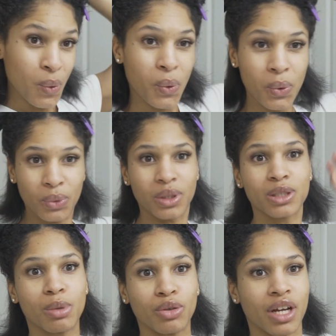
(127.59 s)
Whew, this
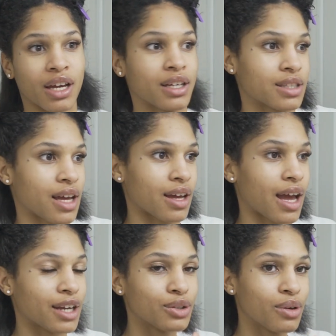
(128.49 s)
blow dryer gets hot. I do